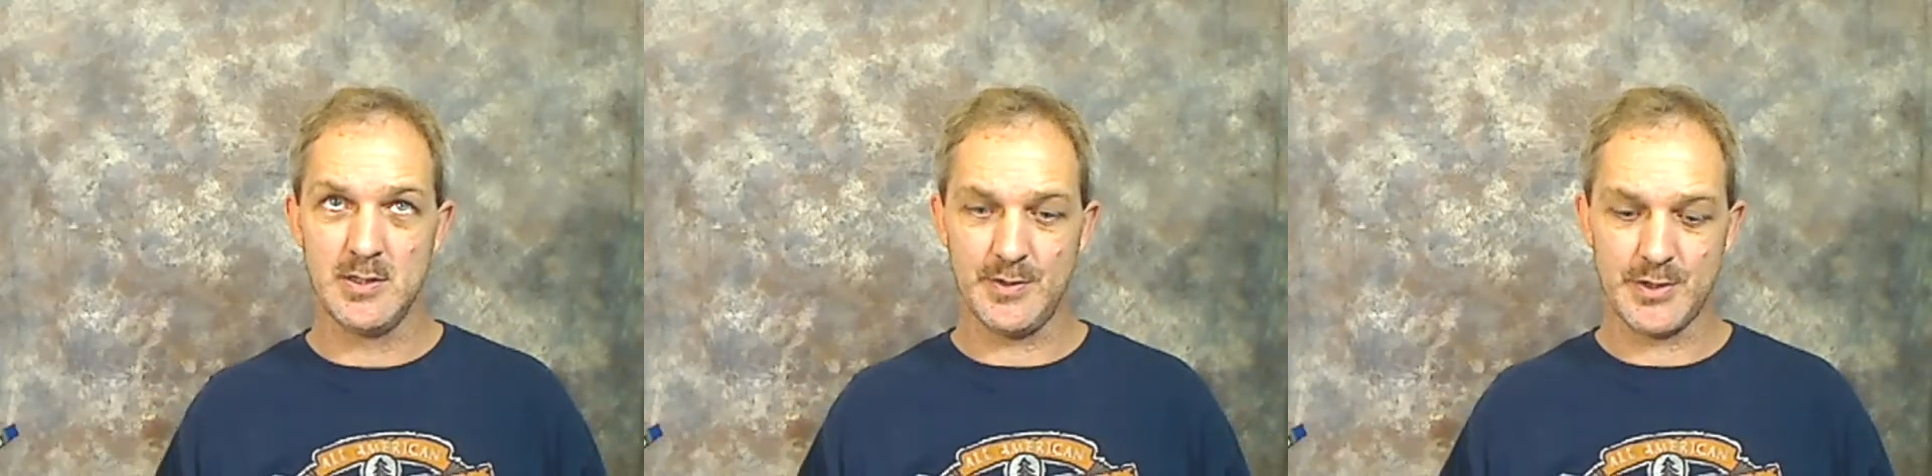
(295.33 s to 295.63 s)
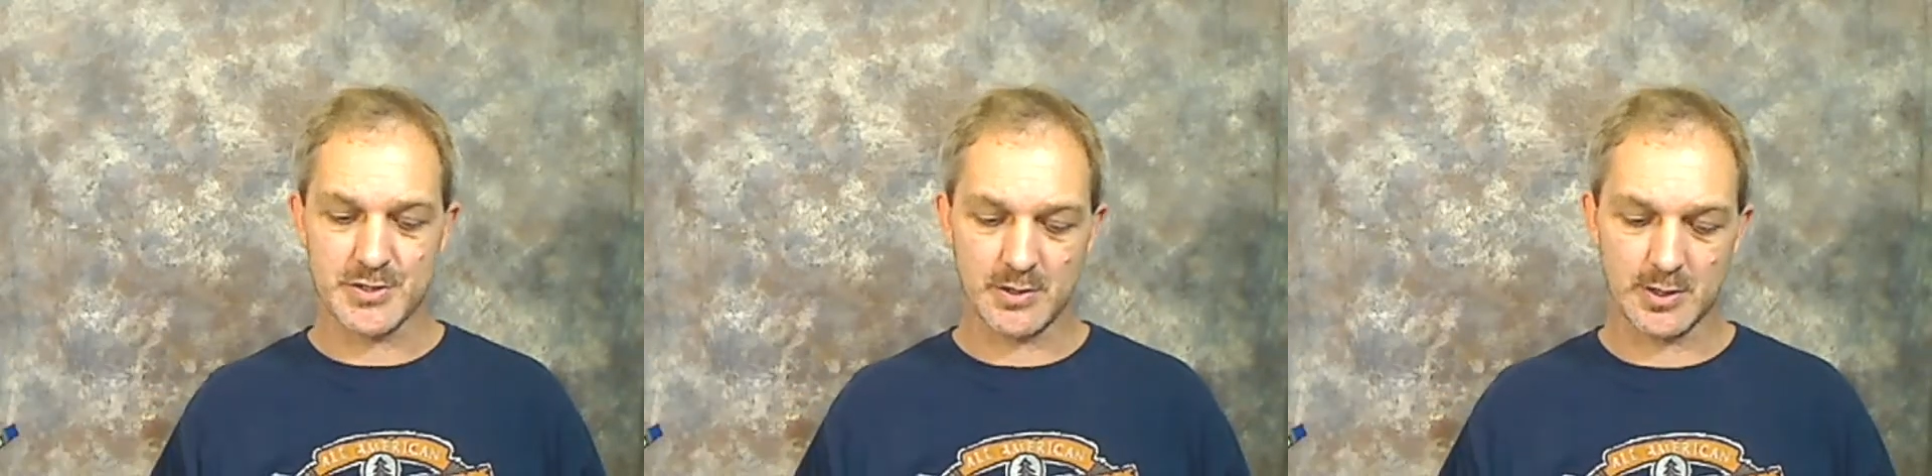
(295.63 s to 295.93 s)

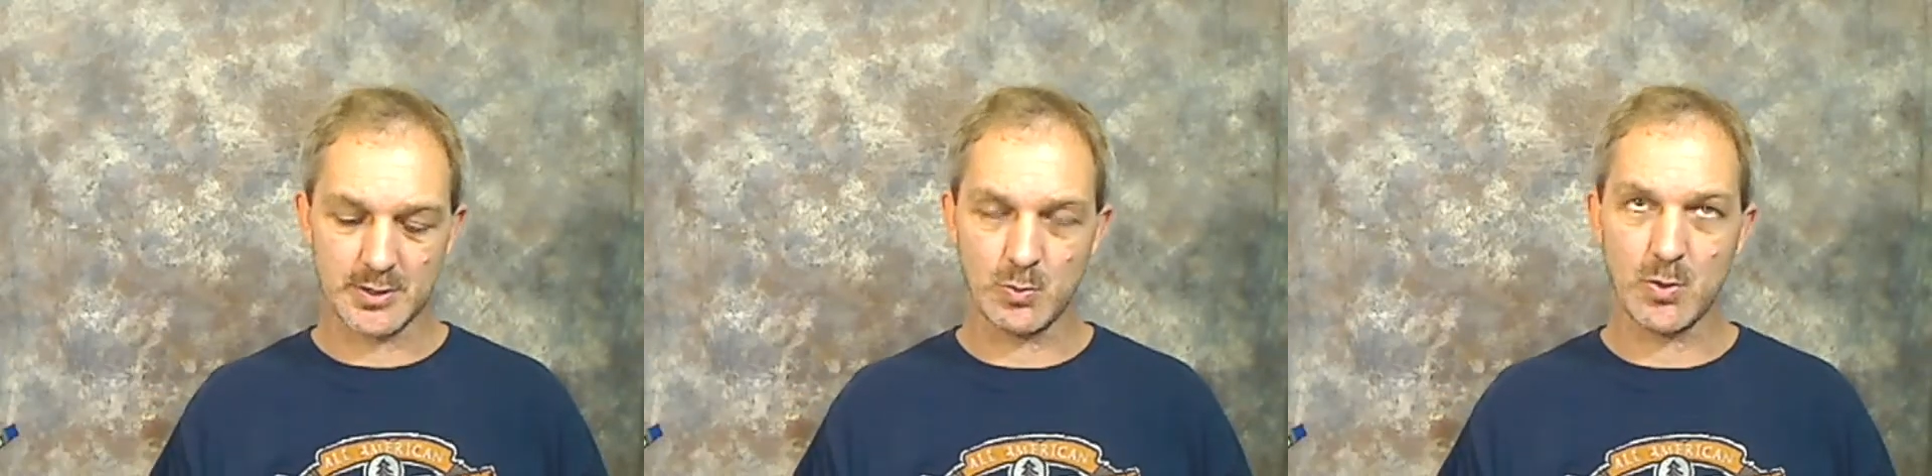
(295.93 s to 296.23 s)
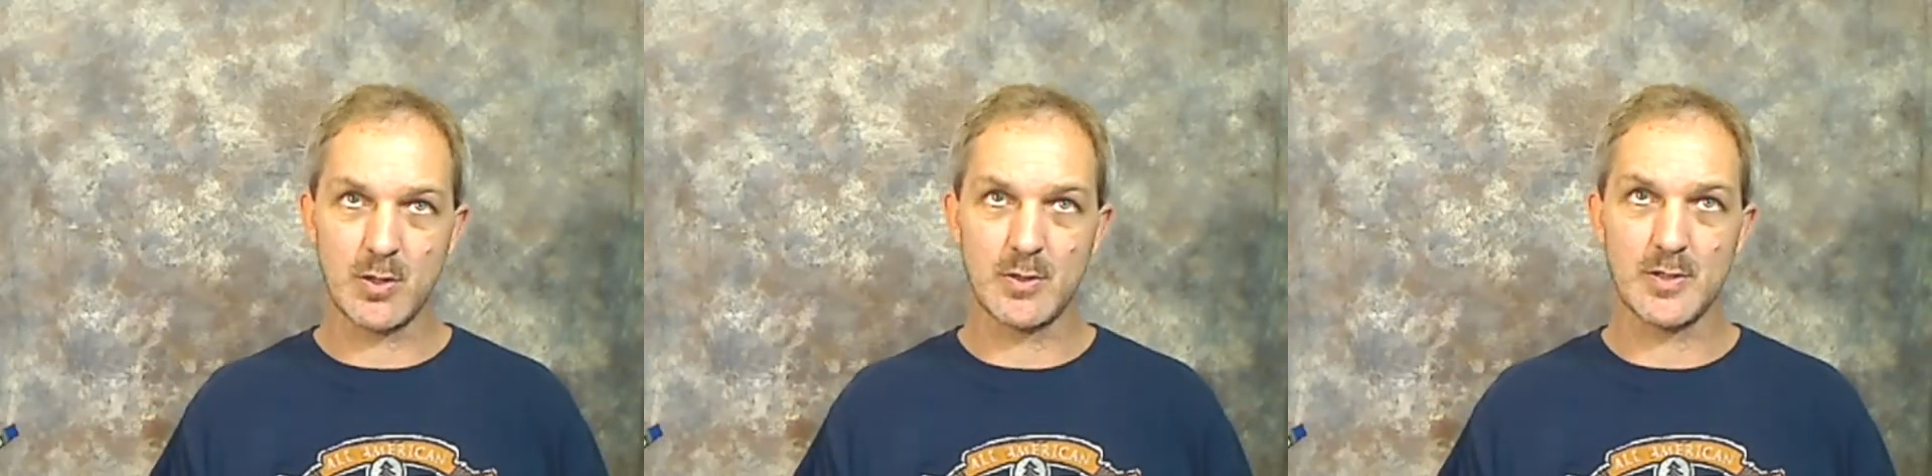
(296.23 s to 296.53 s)
These collect
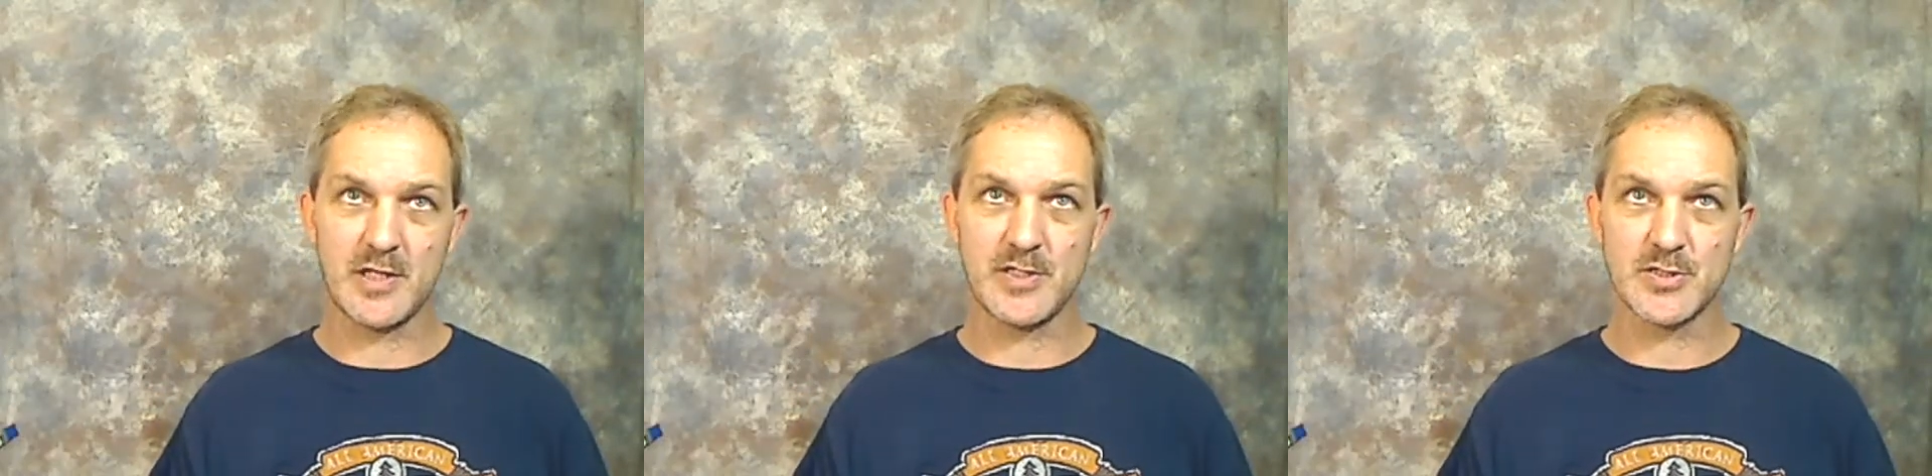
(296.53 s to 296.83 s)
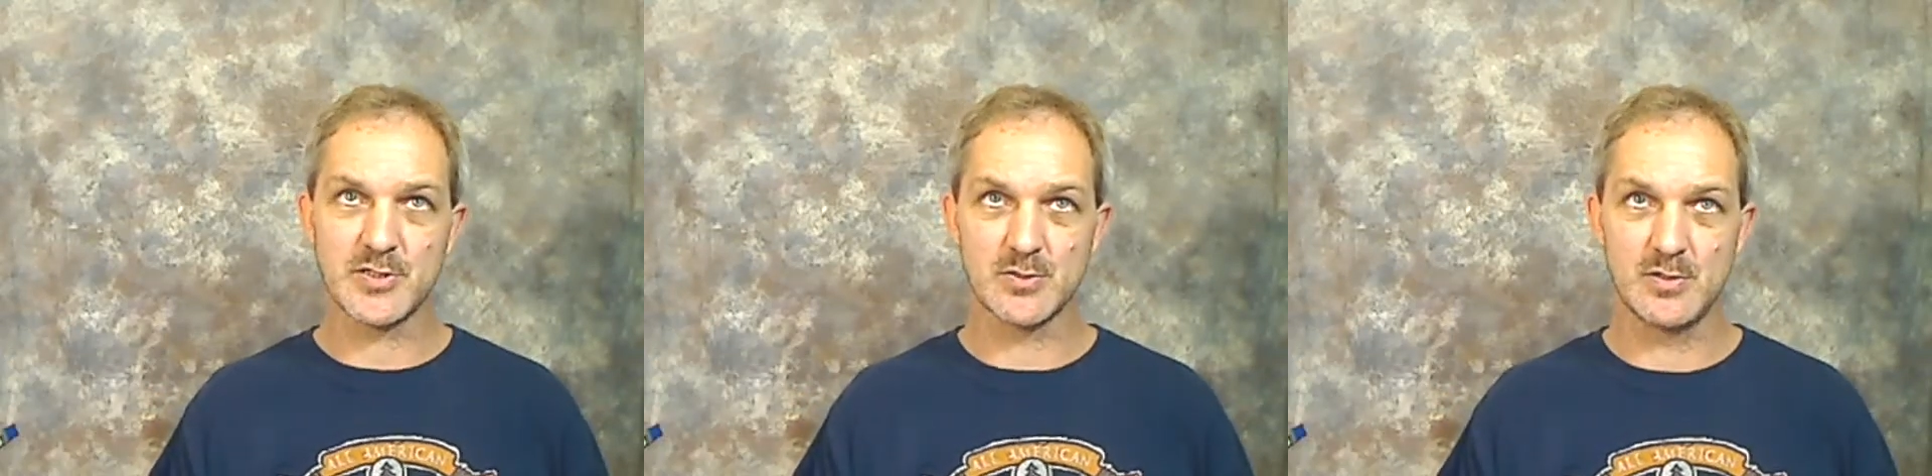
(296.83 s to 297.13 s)
water on a
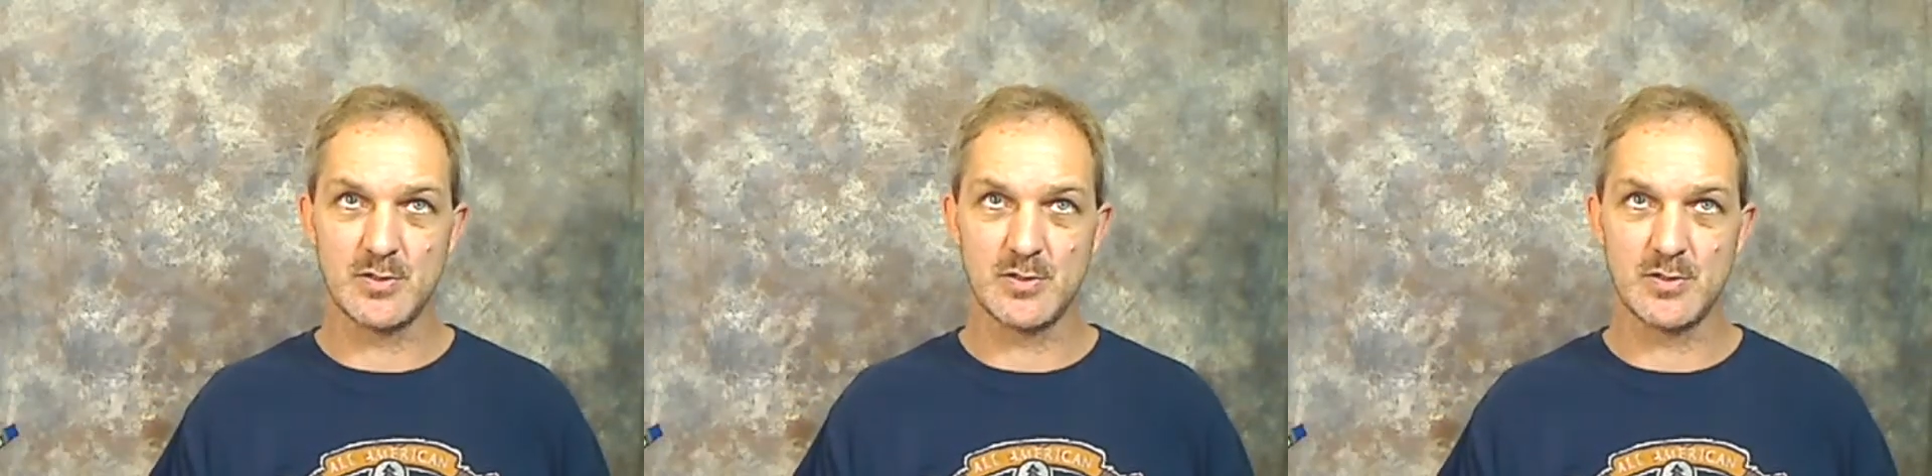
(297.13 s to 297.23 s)
diesel.